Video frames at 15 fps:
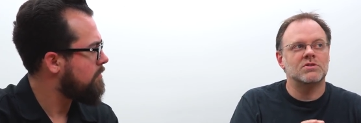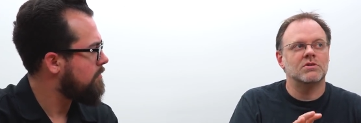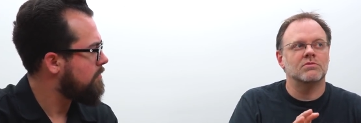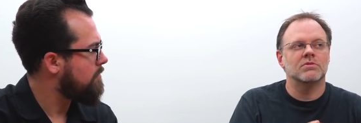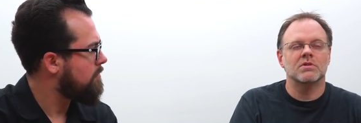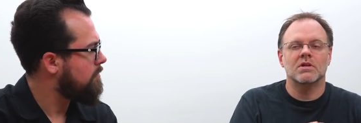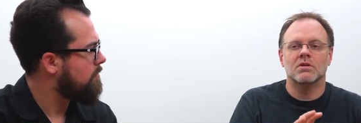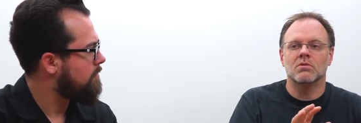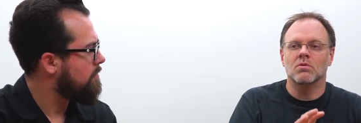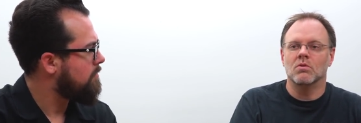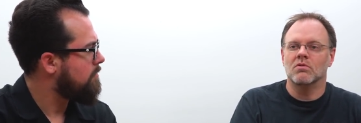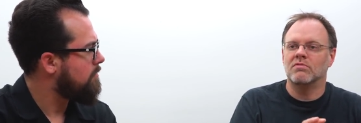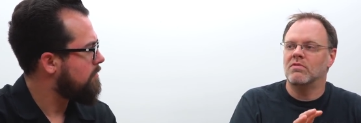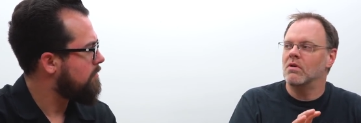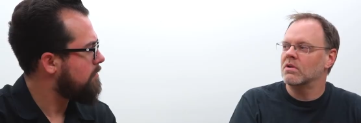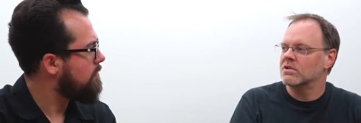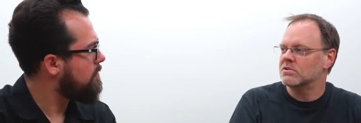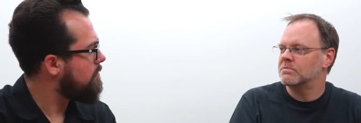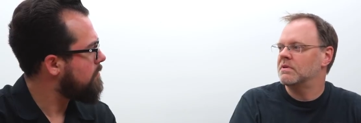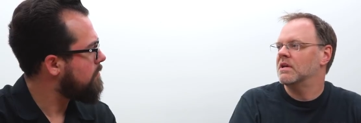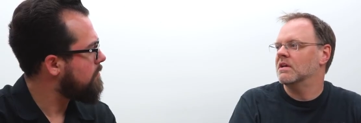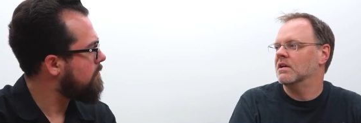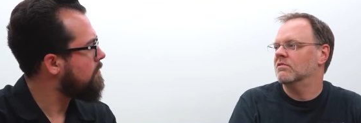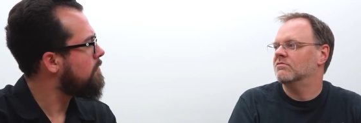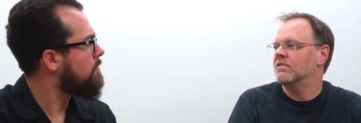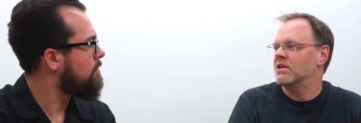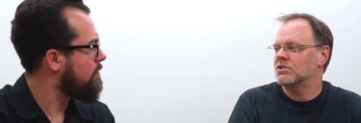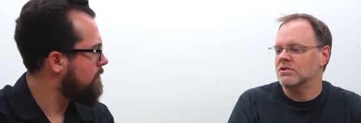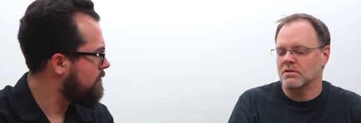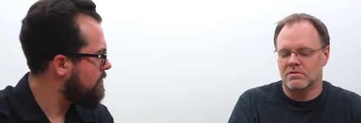Speaker 1: there's a really cool focus
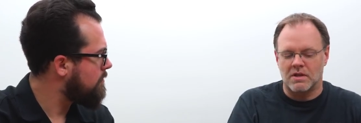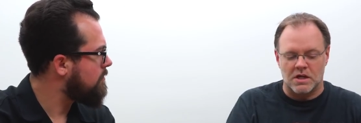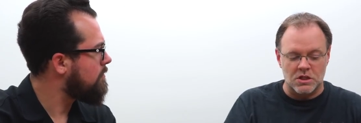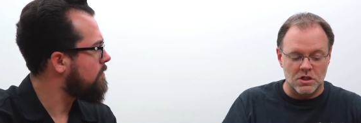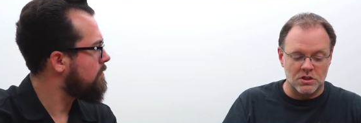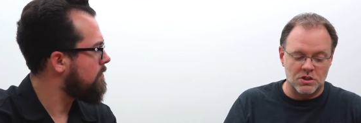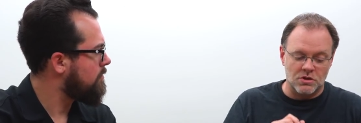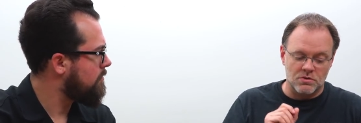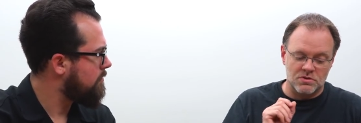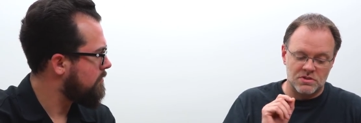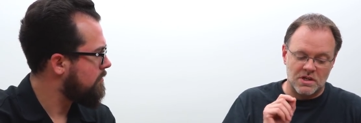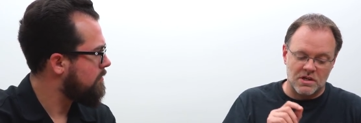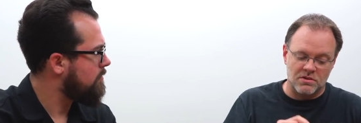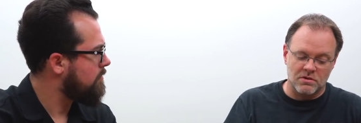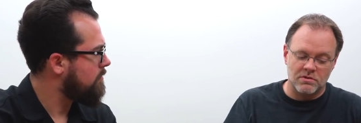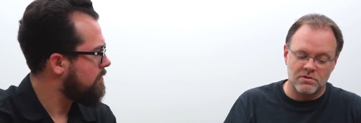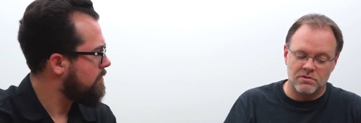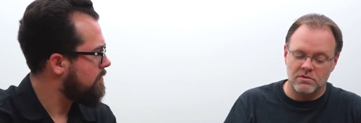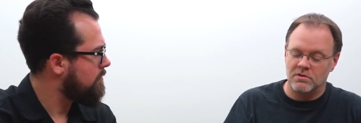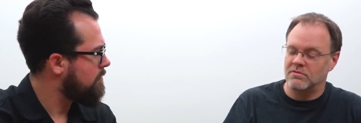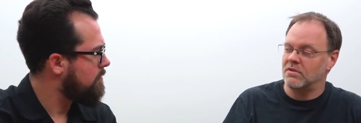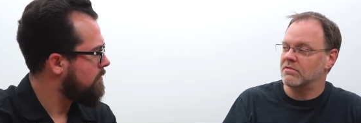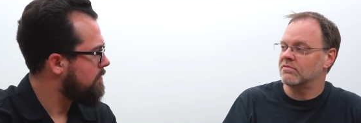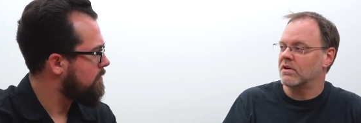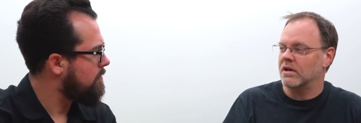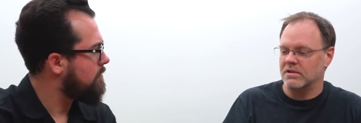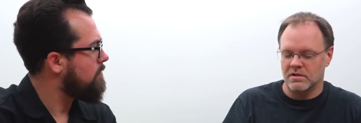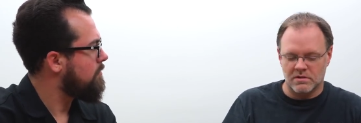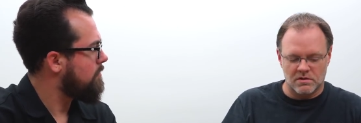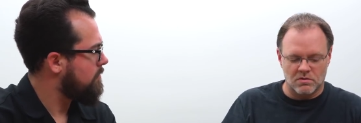peaking feature that you could use either through the
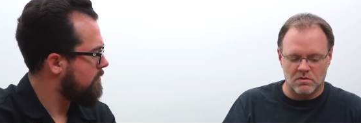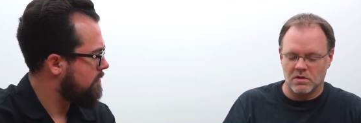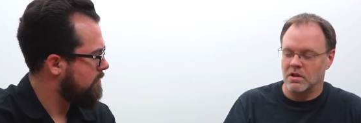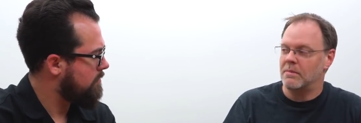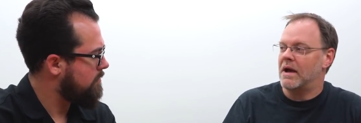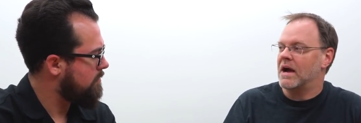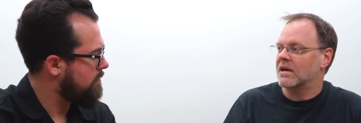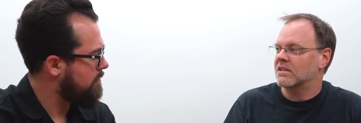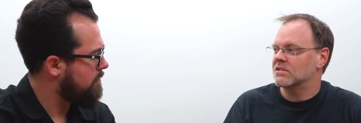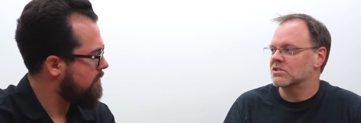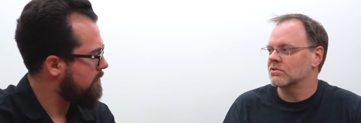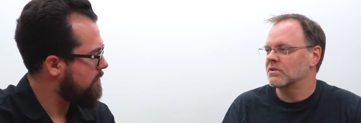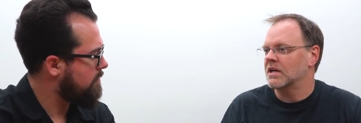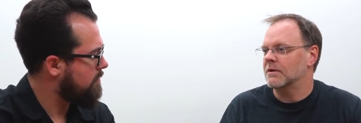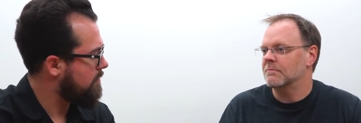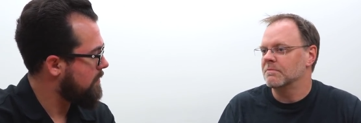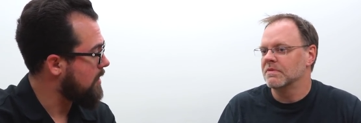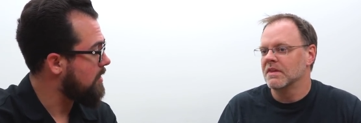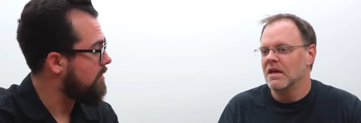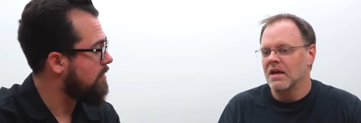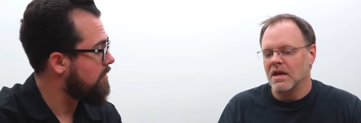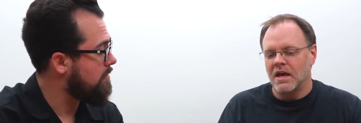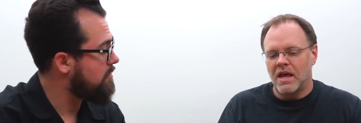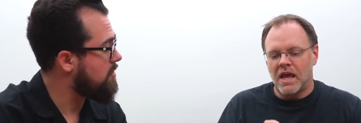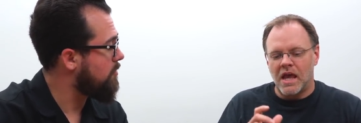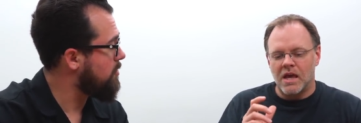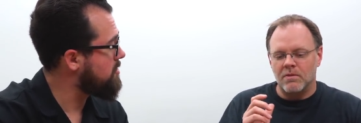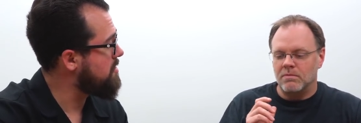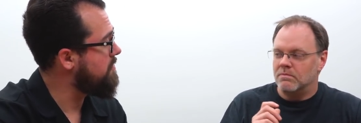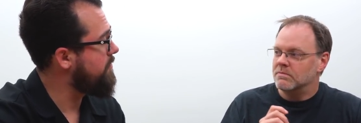viewfinder or on the back of the screen.
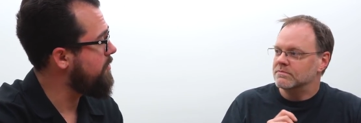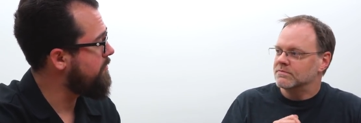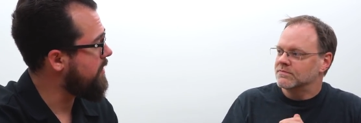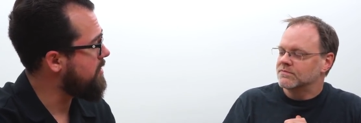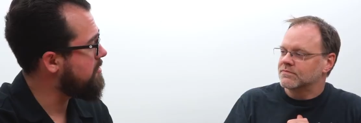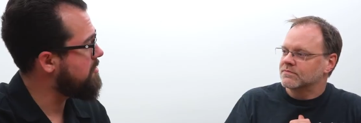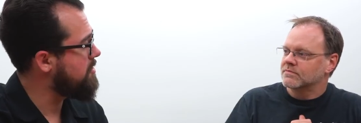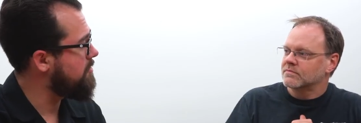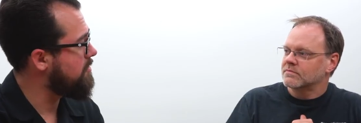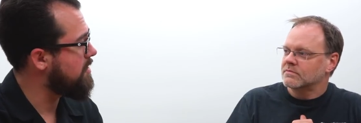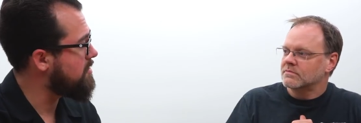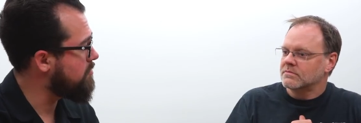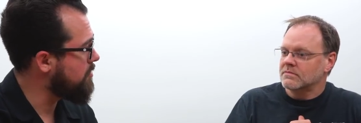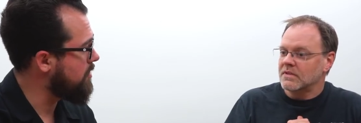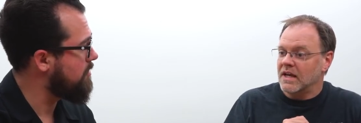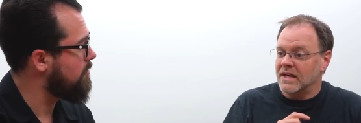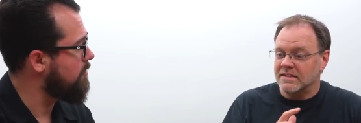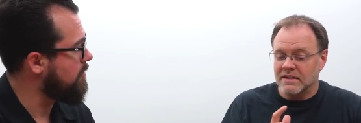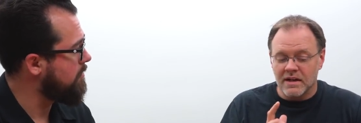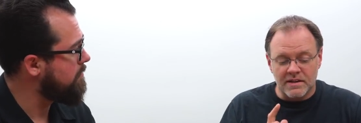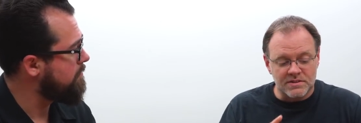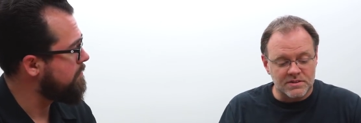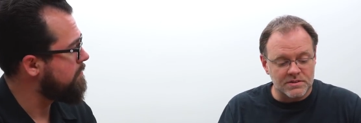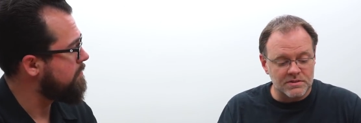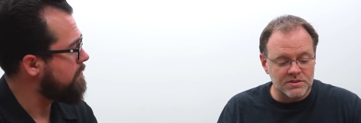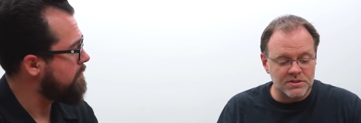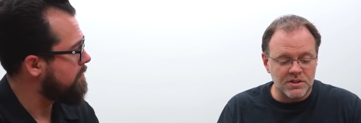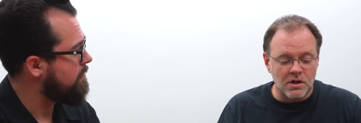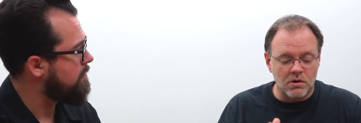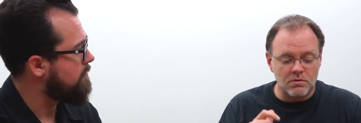
Speaker 2: So it works in the viewfinder too. That's really cool. It
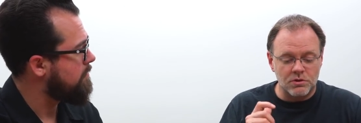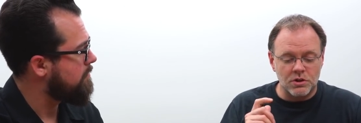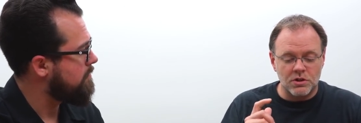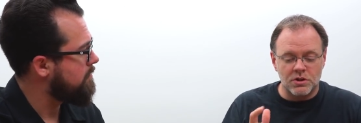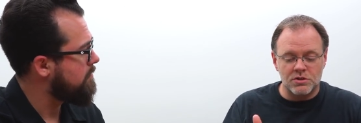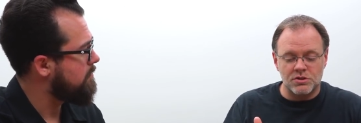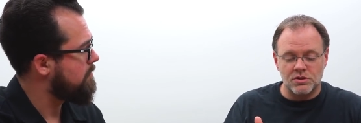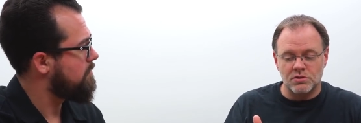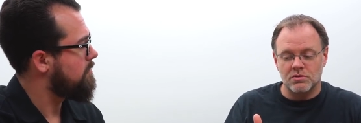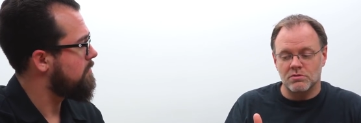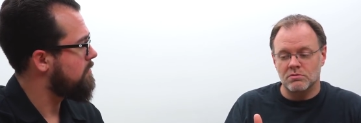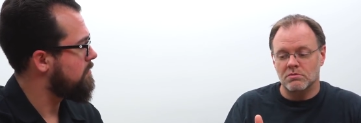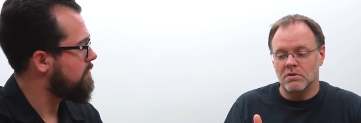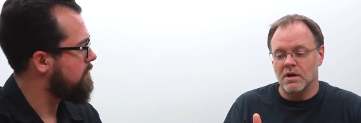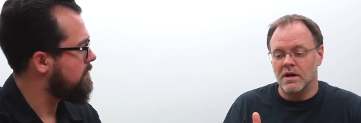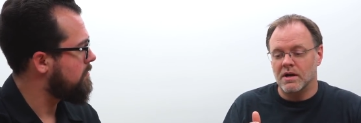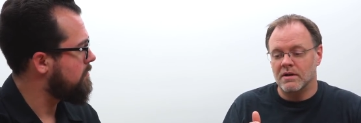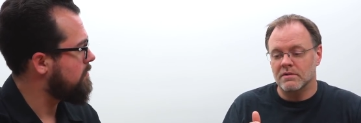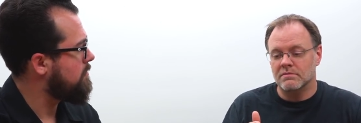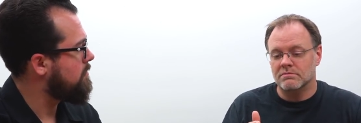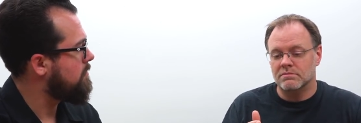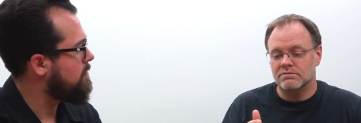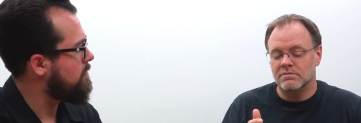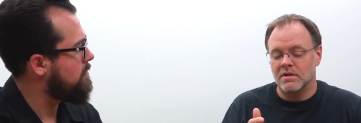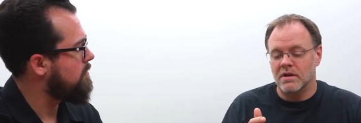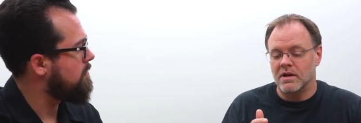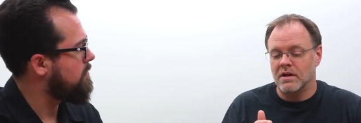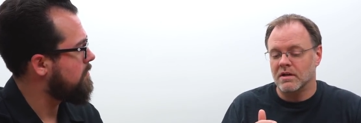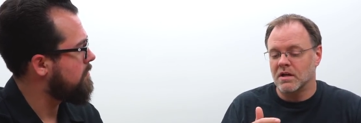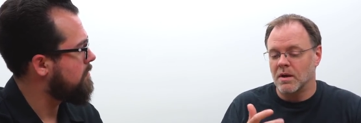does.
Speaker 1: So you could do uh,
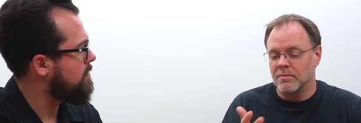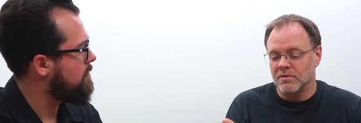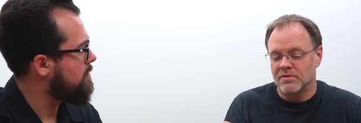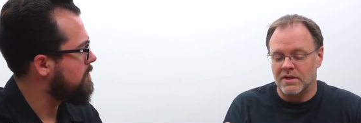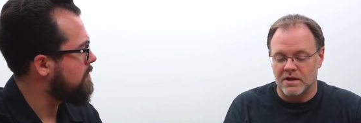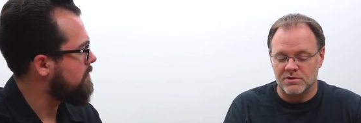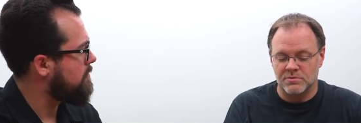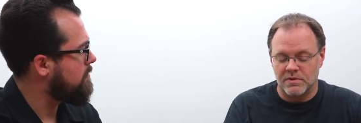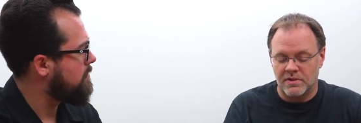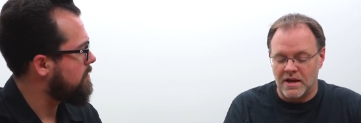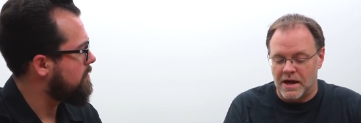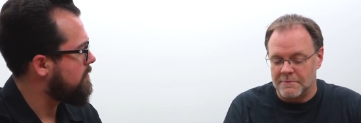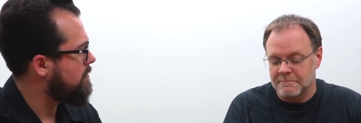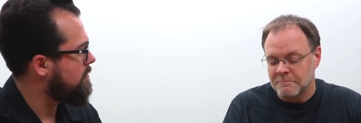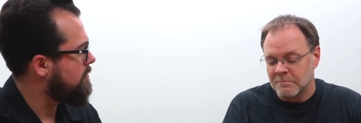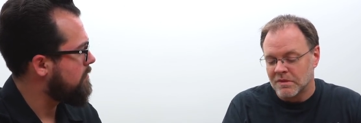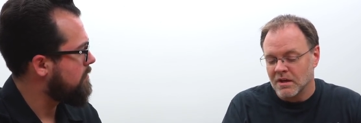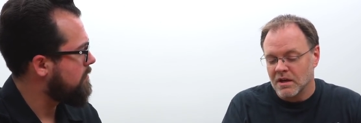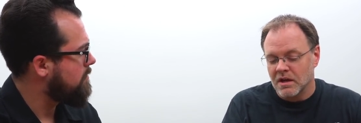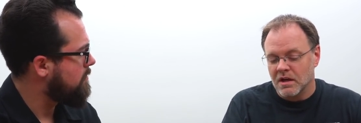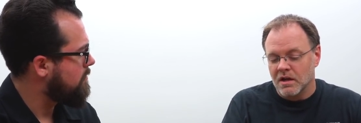a couple things with that.